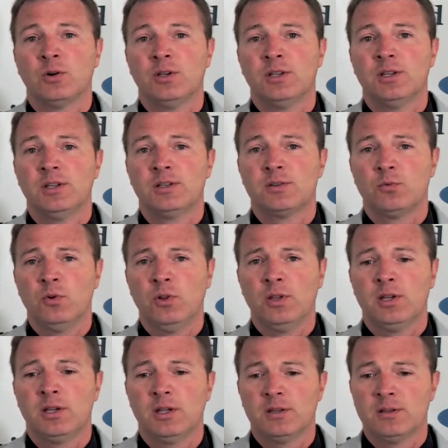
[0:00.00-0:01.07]
it's
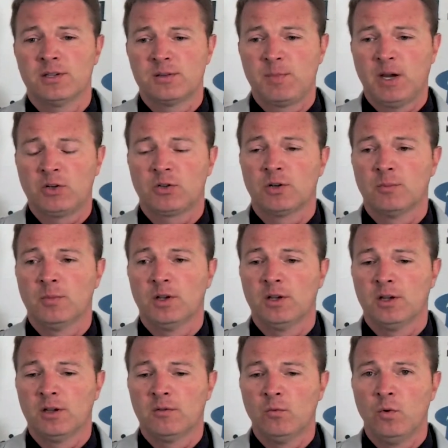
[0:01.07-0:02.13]
really the spectrum
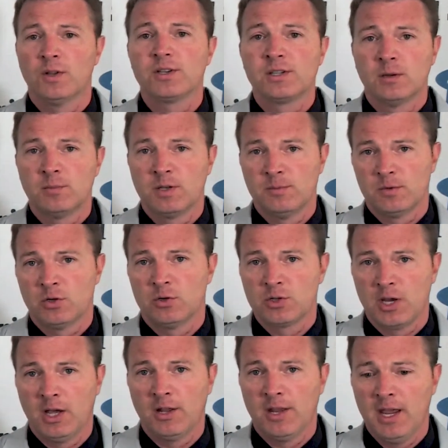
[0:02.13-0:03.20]
of what symptoms your
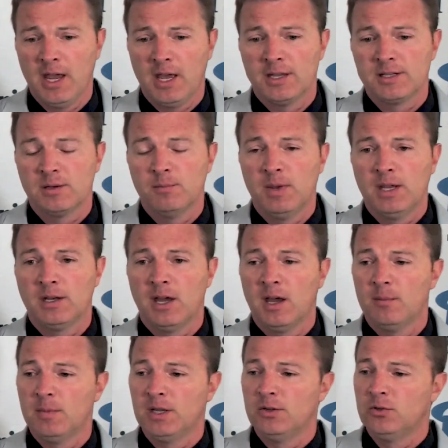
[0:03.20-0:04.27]
child has. It may not
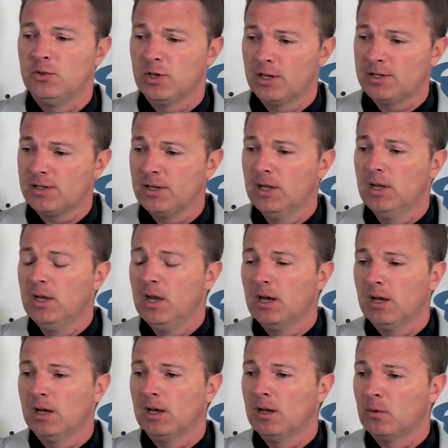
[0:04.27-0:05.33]
be just
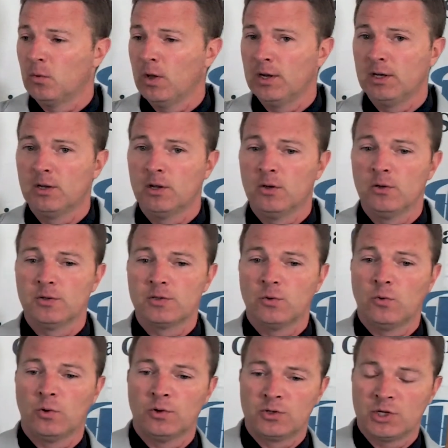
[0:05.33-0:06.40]
a runny nose
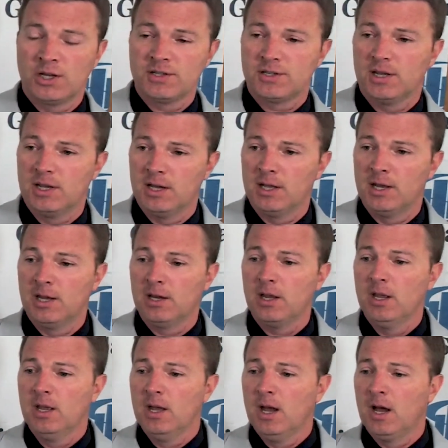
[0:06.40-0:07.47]
or just a headache,
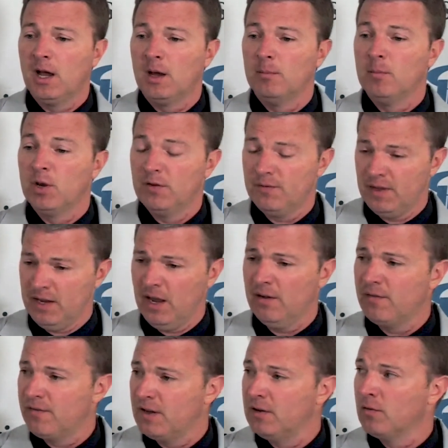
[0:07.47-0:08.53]
but if they have
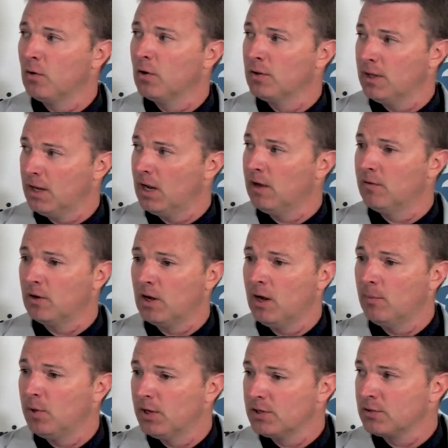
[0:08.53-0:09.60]
fever and they have a
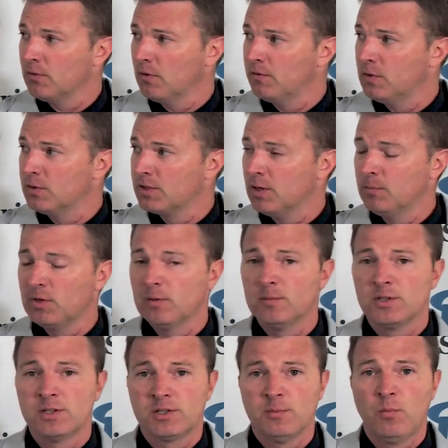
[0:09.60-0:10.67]
compilation of a few symptoms,
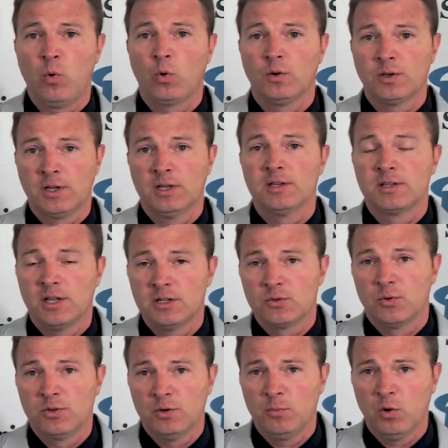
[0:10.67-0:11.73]
it's important to get in touch
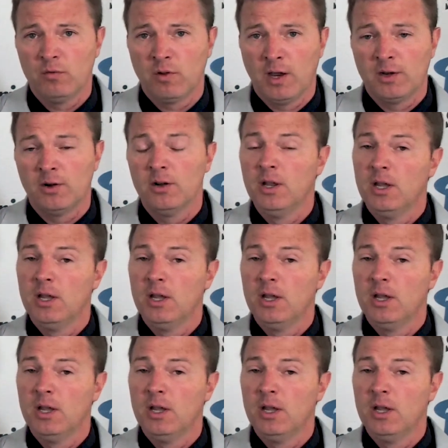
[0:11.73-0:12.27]
with your provider